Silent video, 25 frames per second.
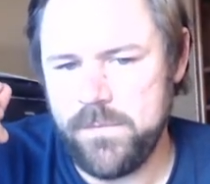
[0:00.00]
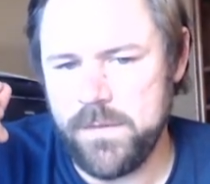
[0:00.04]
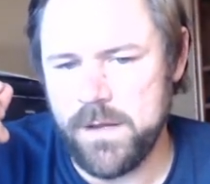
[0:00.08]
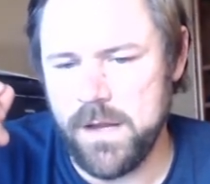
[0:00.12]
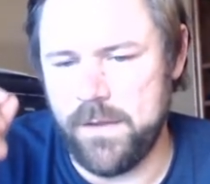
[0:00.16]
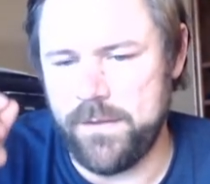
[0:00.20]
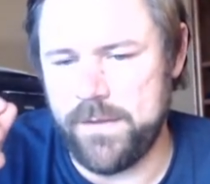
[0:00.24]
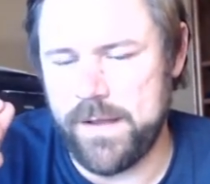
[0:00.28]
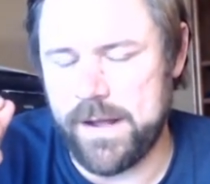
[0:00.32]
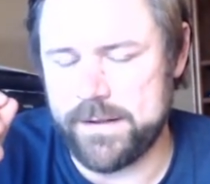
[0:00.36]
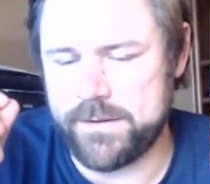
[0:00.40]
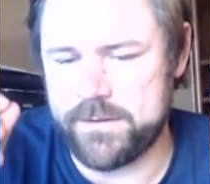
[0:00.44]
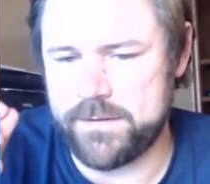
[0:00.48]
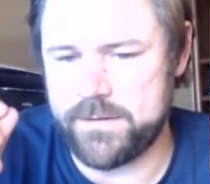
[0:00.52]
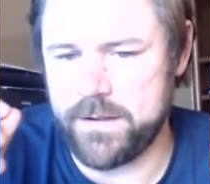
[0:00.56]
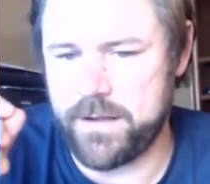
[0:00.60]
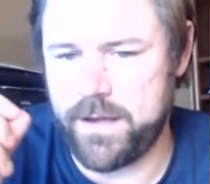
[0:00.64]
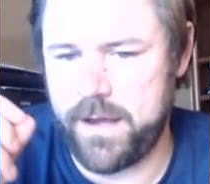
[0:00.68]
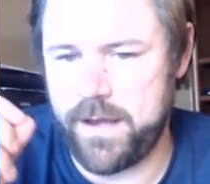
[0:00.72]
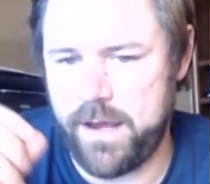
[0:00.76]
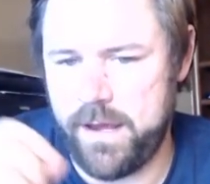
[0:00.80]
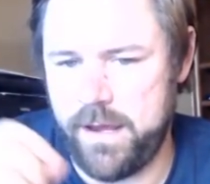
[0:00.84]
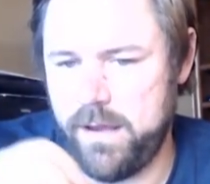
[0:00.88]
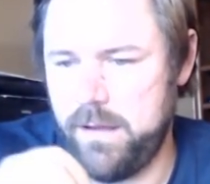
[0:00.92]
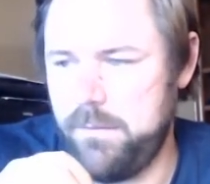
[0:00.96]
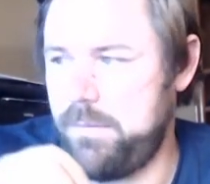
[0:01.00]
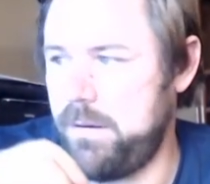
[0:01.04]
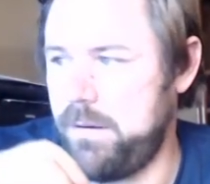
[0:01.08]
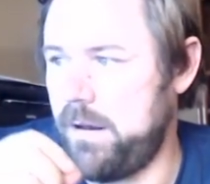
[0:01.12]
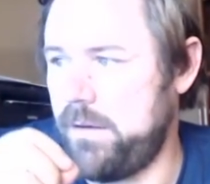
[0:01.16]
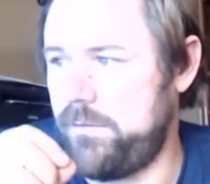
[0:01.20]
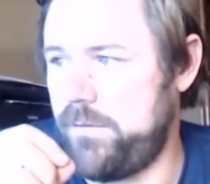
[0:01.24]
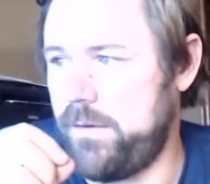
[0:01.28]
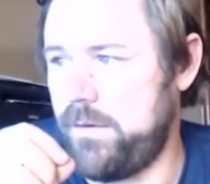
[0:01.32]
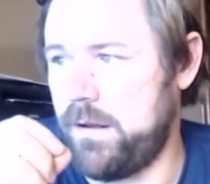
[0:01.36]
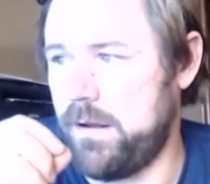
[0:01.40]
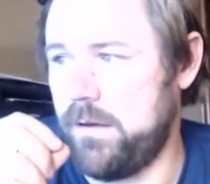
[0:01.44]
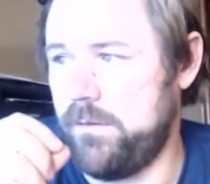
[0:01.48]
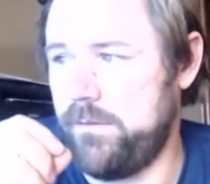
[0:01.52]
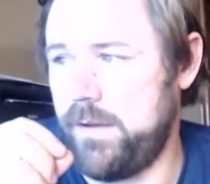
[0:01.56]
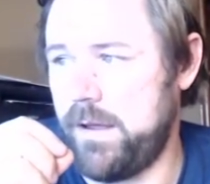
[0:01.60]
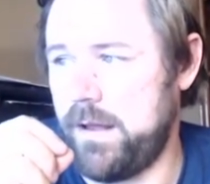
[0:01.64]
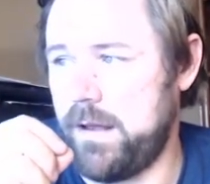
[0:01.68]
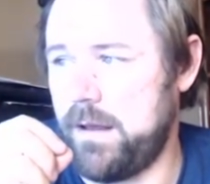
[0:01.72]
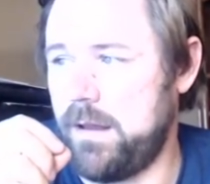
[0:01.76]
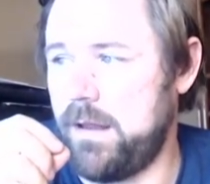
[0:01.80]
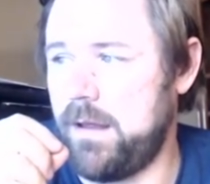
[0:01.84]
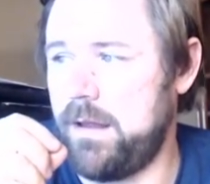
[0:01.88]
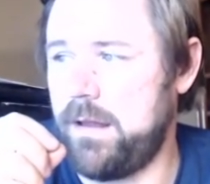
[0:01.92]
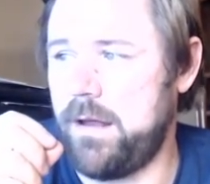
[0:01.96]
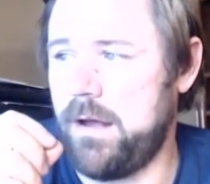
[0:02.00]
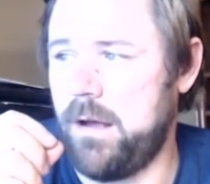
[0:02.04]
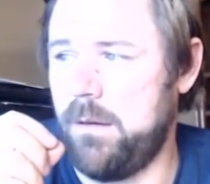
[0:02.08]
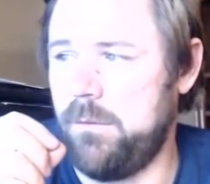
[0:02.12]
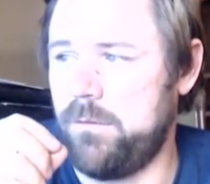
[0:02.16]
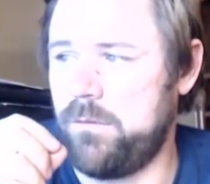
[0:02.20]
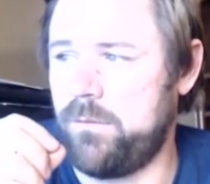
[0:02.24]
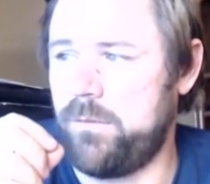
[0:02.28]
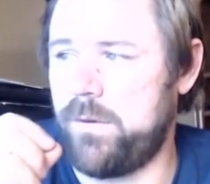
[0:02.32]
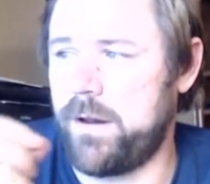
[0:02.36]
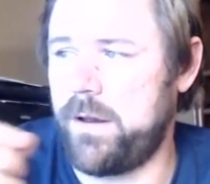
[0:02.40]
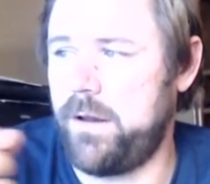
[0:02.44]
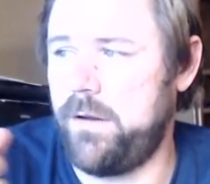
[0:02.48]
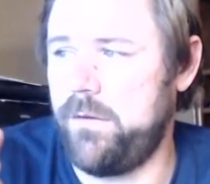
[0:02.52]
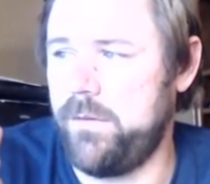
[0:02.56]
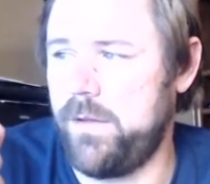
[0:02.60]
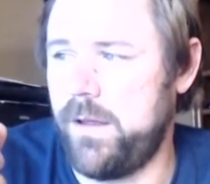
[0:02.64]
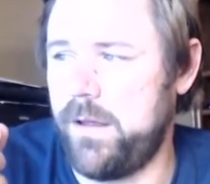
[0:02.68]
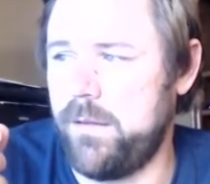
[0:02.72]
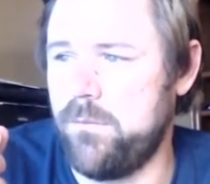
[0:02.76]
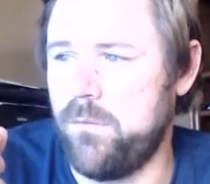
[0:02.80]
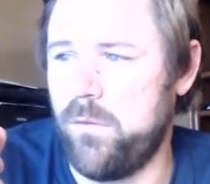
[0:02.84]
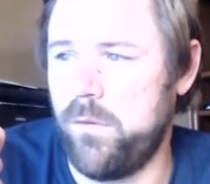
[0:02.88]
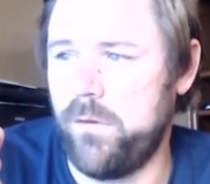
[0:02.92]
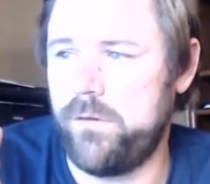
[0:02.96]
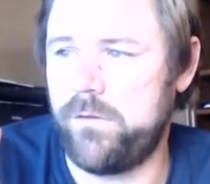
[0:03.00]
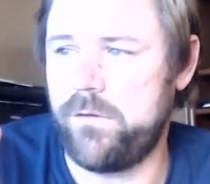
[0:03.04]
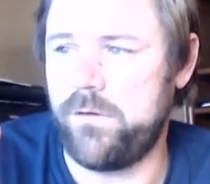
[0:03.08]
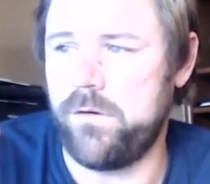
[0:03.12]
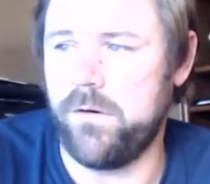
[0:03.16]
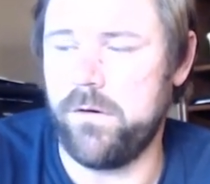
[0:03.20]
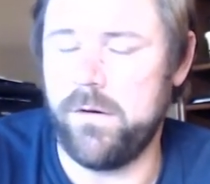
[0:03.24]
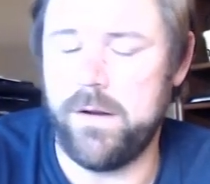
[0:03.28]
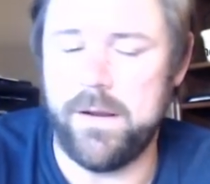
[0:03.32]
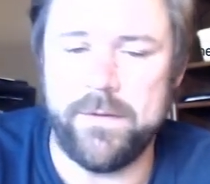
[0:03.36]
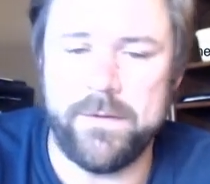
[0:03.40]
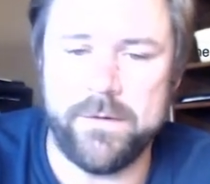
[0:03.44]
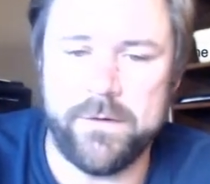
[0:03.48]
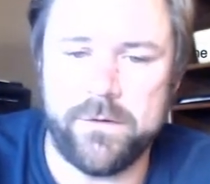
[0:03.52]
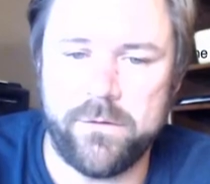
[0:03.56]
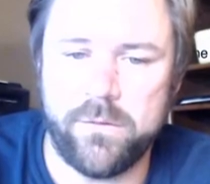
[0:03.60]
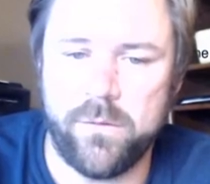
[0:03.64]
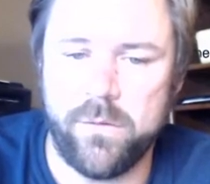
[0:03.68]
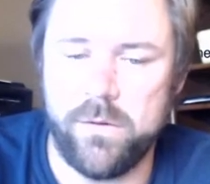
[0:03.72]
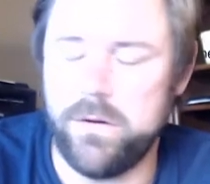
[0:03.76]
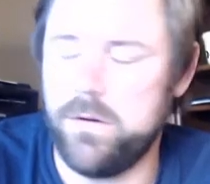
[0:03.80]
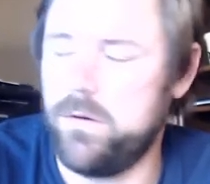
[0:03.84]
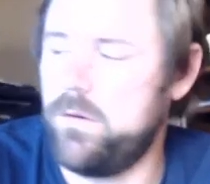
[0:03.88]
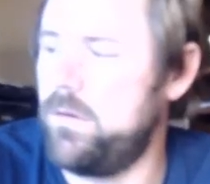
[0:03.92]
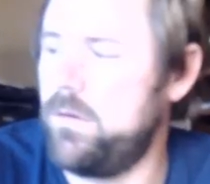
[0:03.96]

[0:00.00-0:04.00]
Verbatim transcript: and that's the key benefit of it it helps regulate moisture in the soil